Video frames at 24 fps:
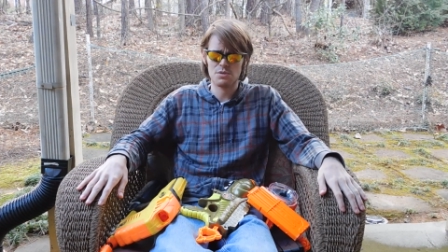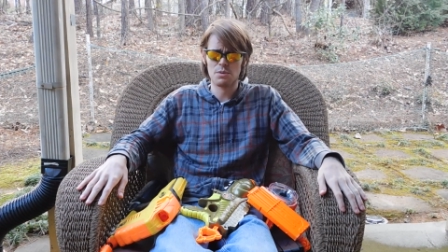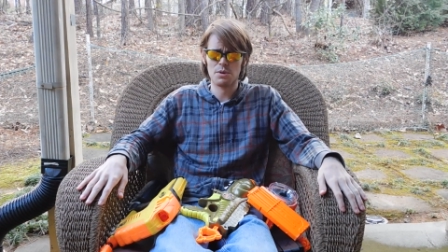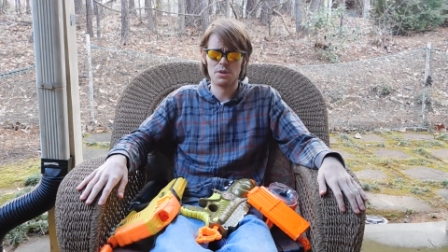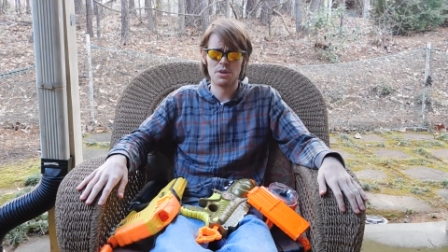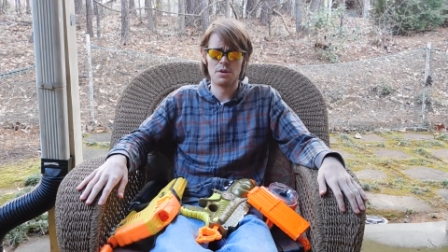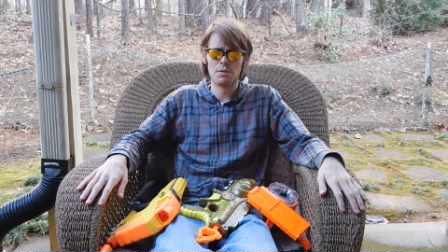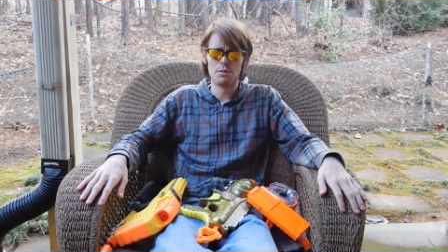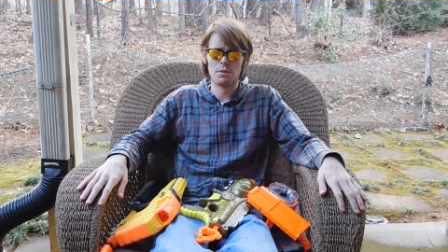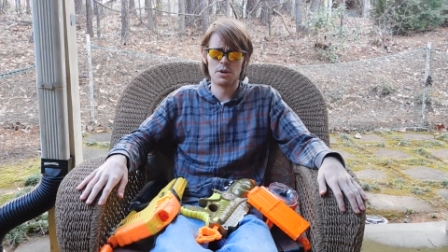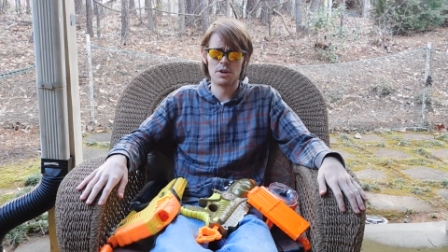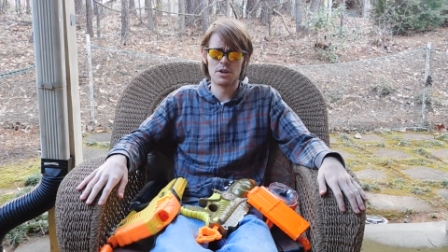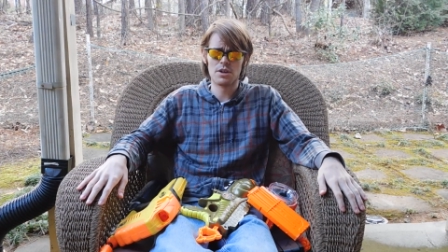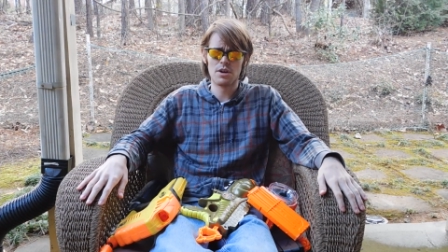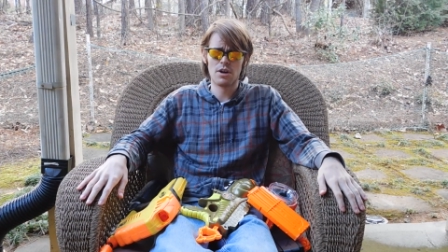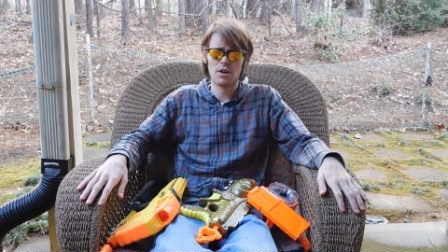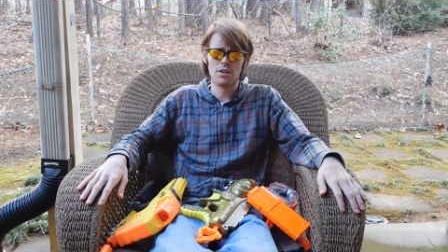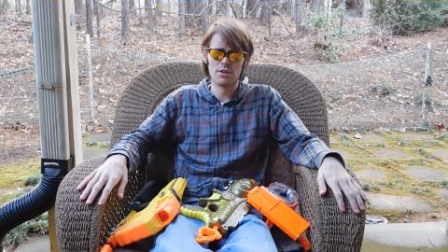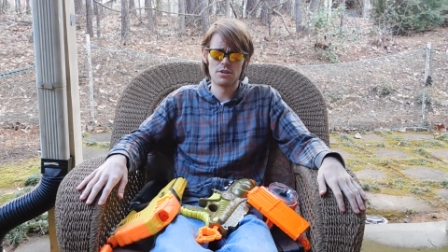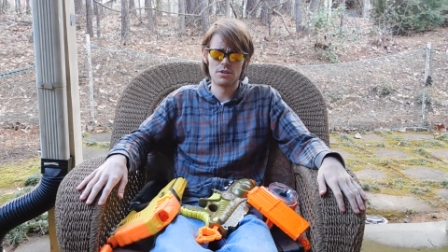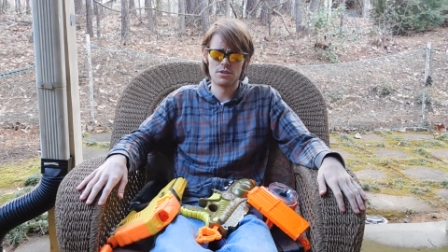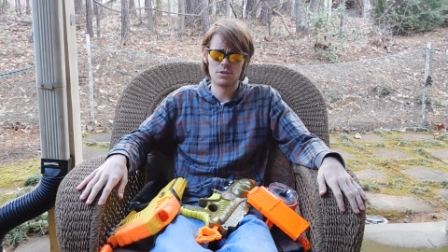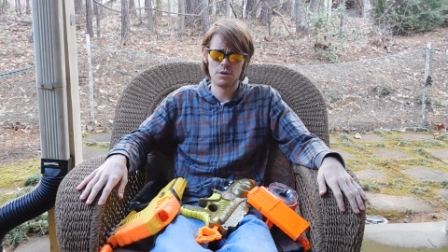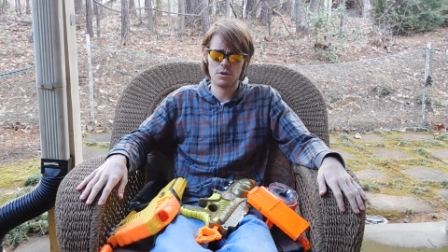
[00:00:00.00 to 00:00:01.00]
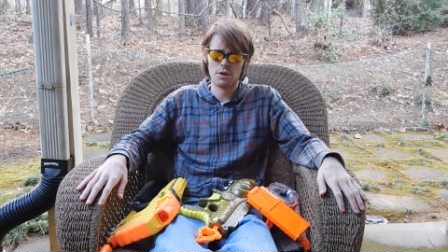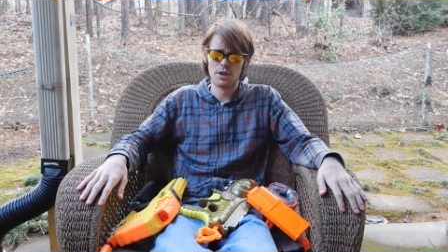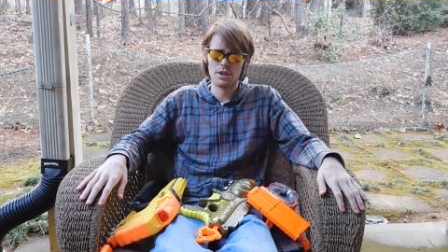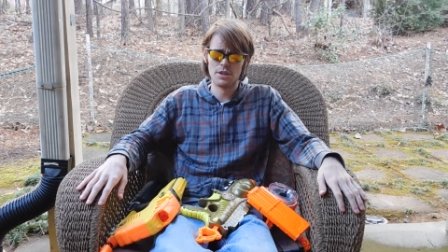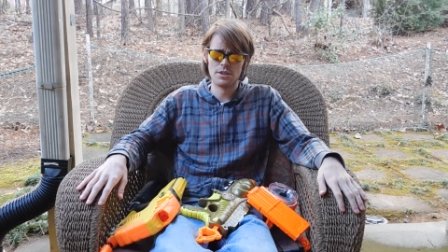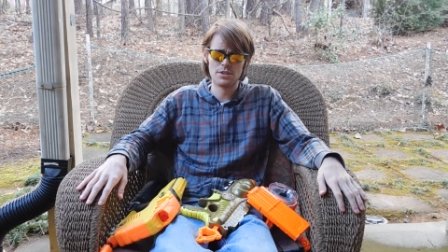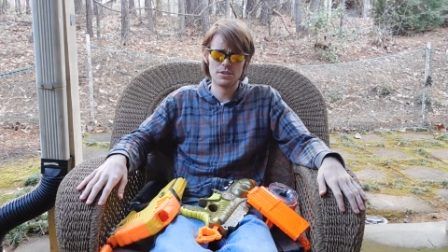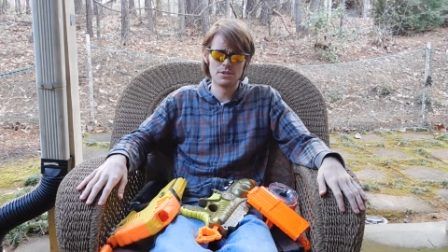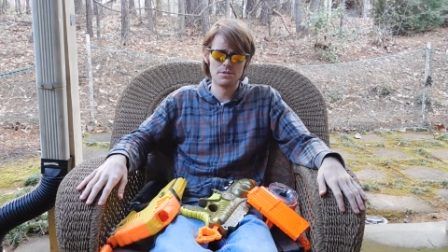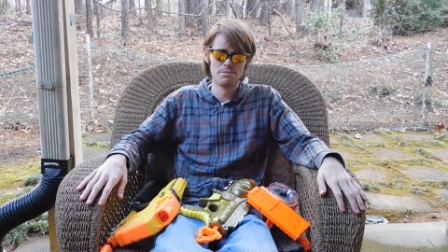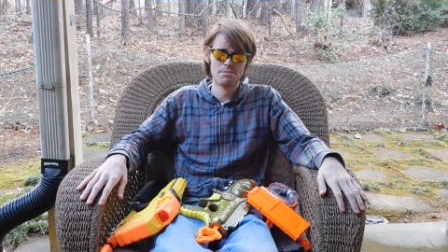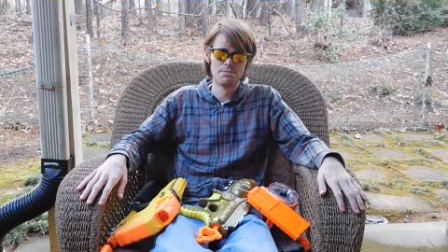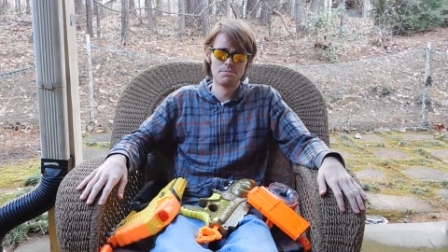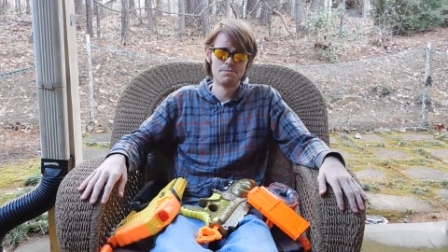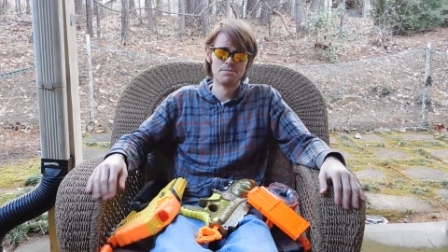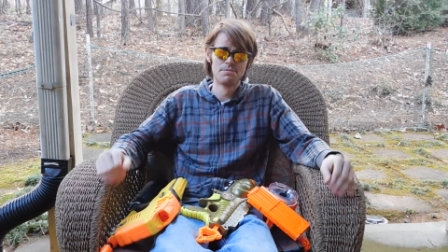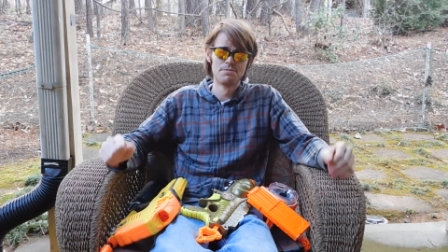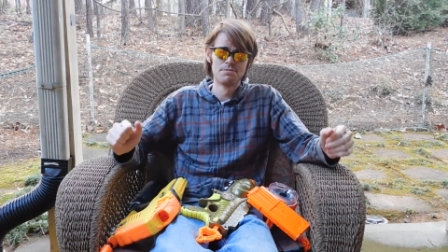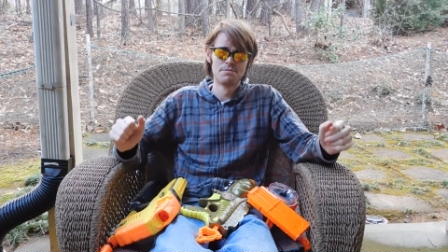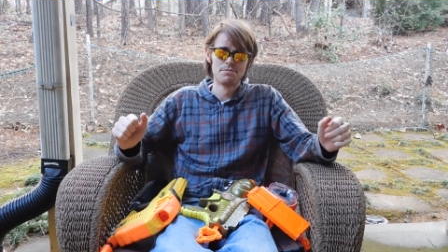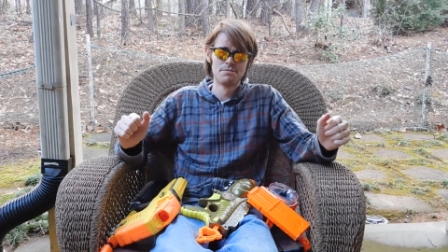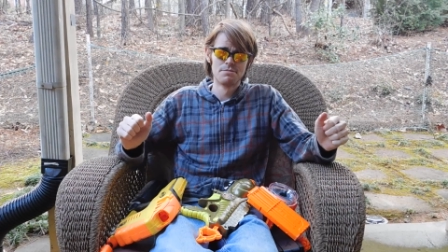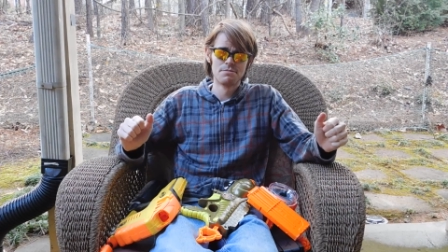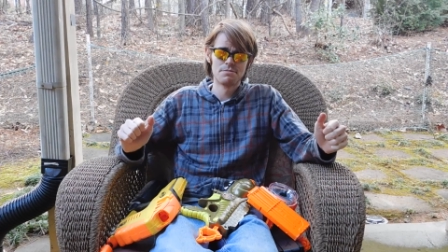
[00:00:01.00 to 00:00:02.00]
what they want to call their toys.
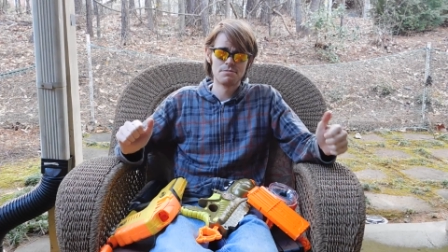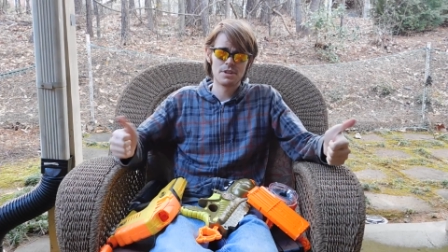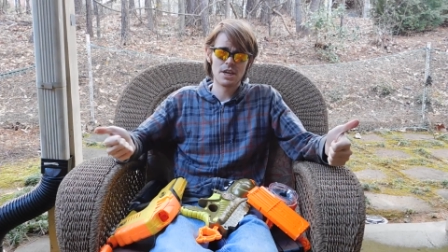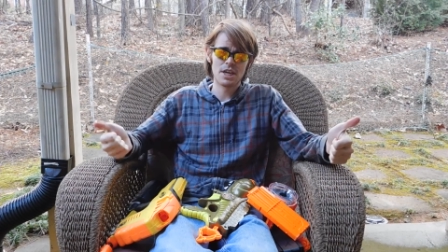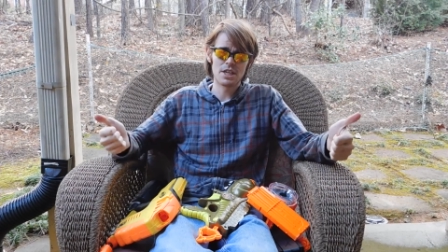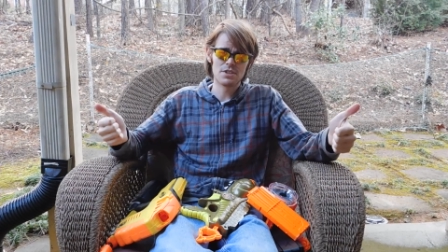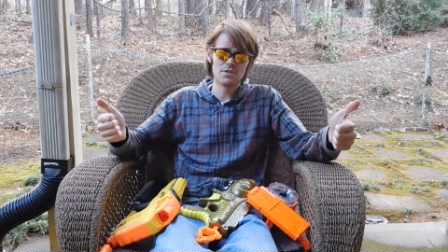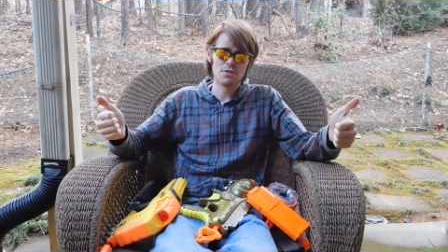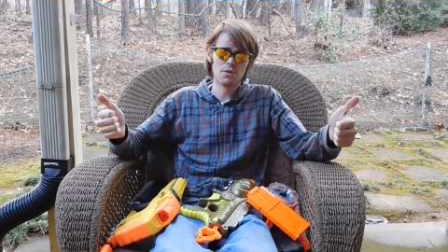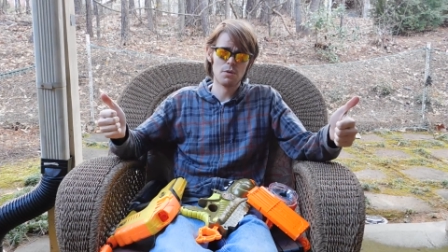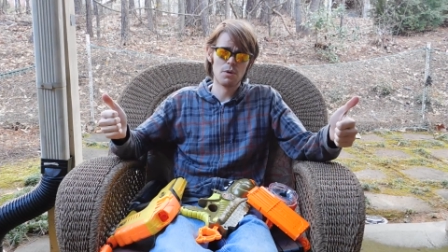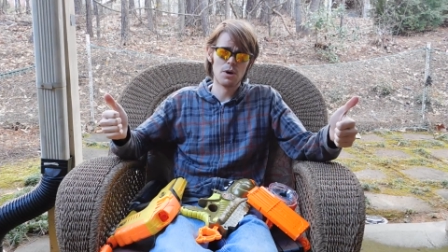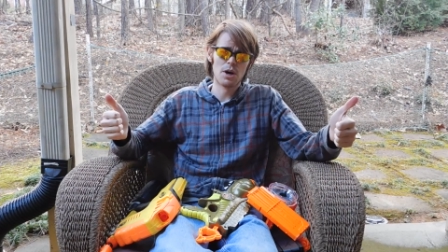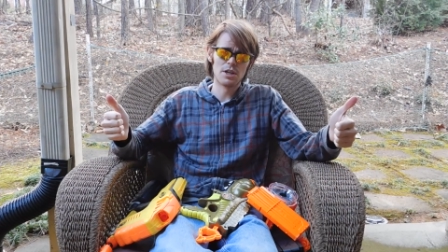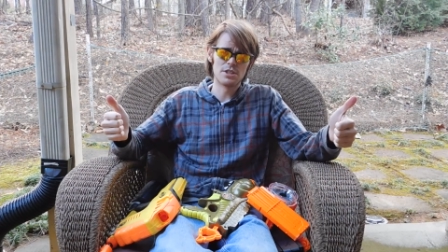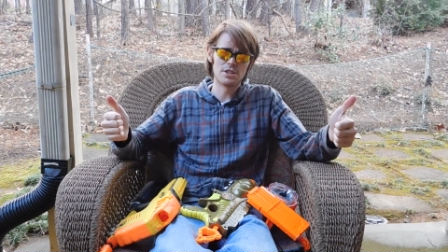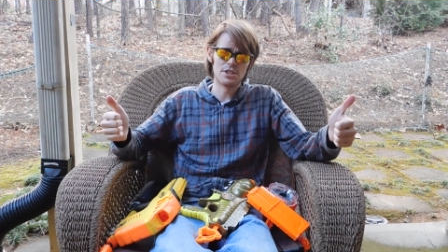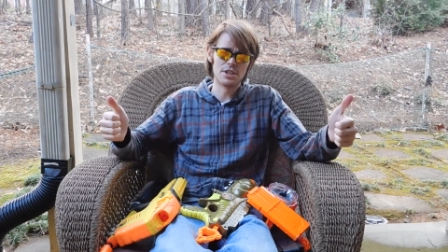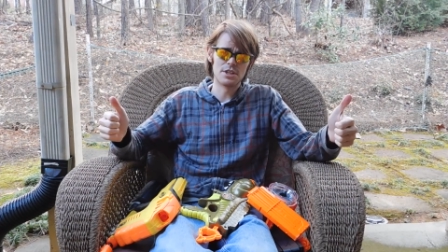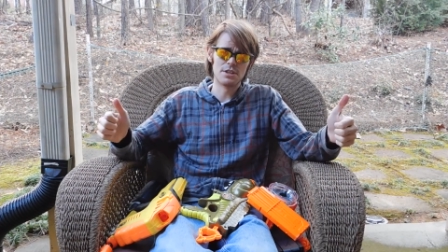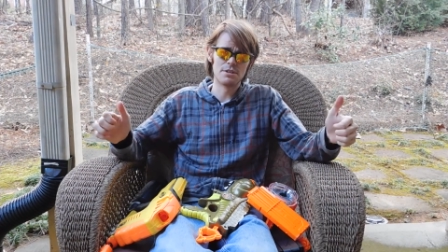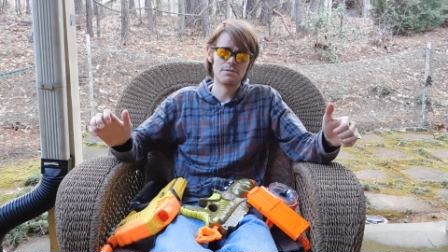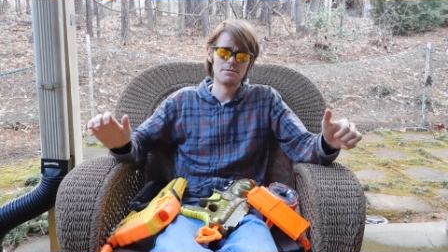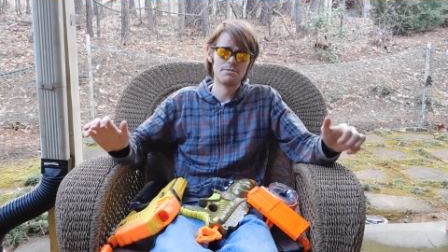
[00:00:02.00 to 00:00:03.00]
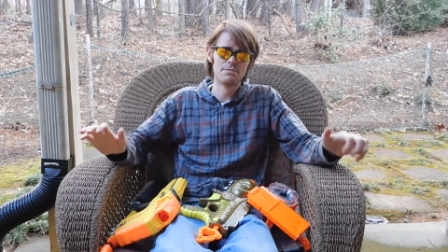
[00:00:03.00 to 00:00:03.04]
Thanks for watching.